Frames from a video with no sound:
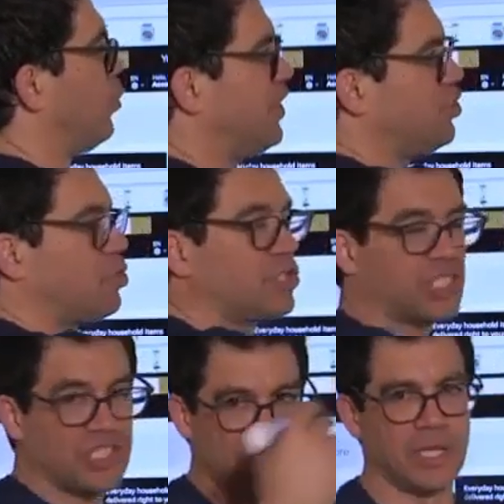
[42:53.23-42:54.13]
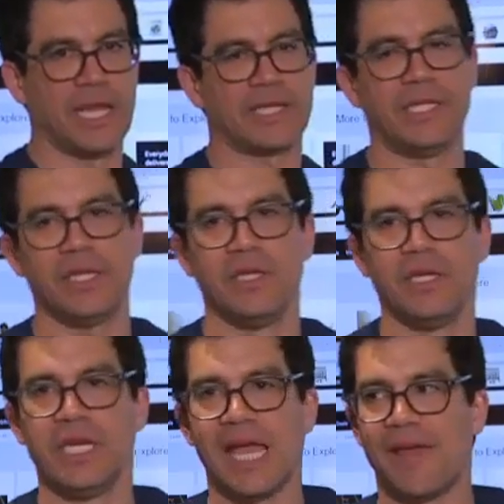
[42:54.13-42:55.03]
research and select it
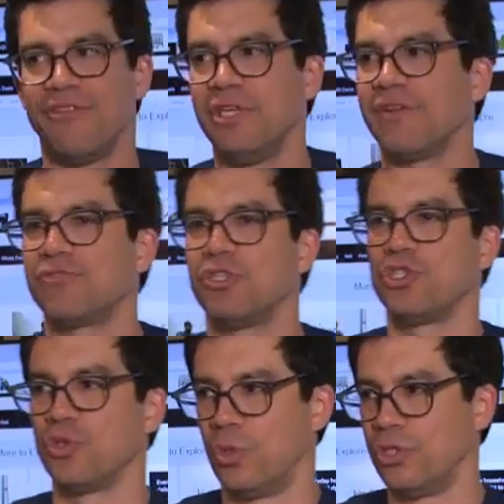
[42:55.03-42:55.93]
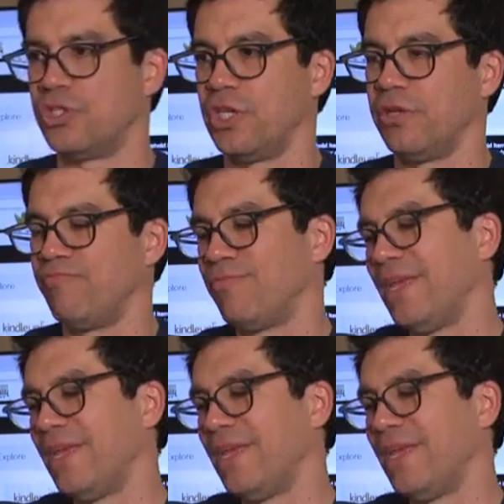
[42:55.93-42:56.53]
and then you have to source it.